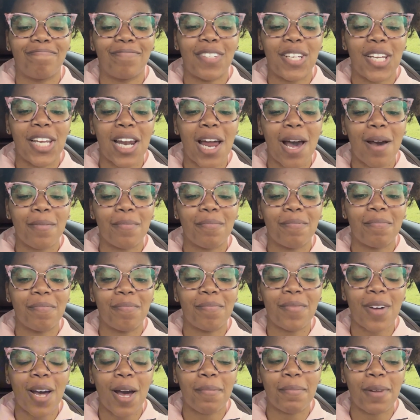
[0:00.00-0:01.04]
And I'm
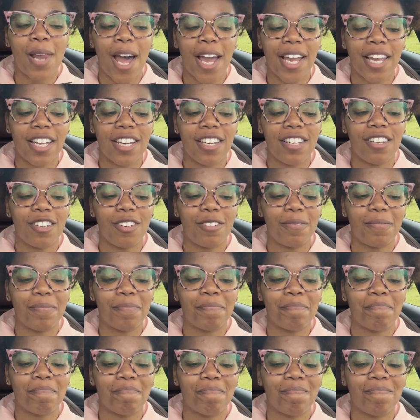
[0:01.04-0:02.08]
liking it.
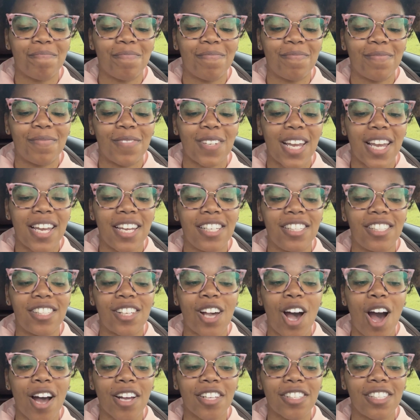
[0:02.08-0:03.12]
And he's
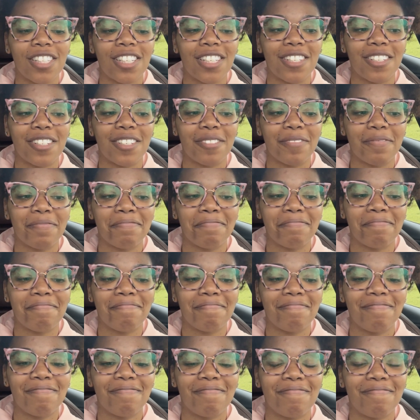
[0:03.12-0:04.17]
toxic.
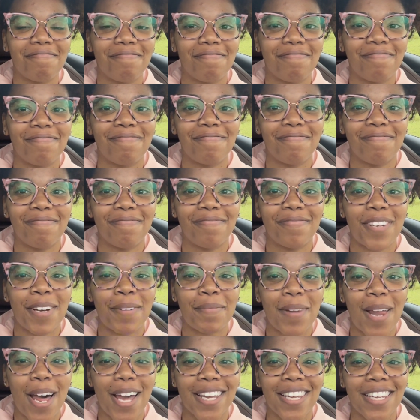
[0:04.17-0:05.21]

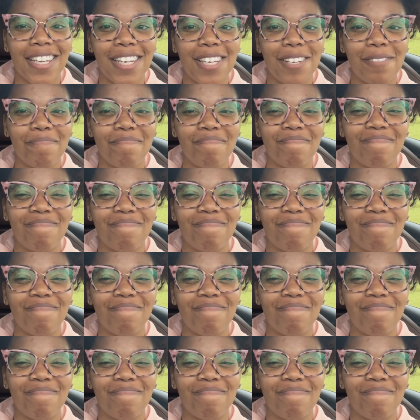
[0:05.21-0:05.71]
I'm liking it.